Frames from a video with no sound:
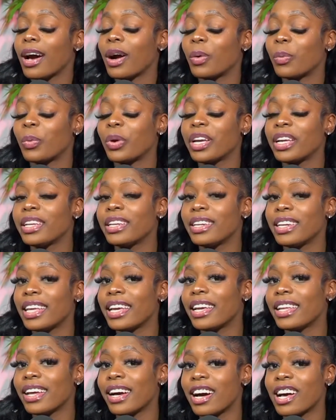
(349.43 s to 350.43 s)
Nah, we
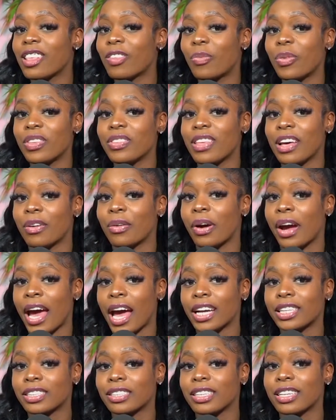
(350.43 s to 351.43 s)
need husbands that are
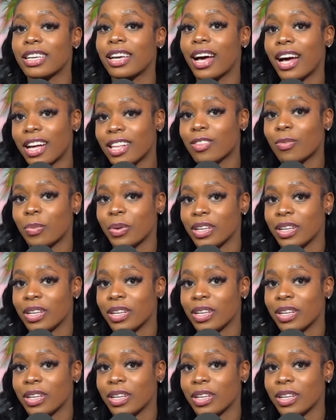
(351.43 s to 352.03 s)
actually husbands.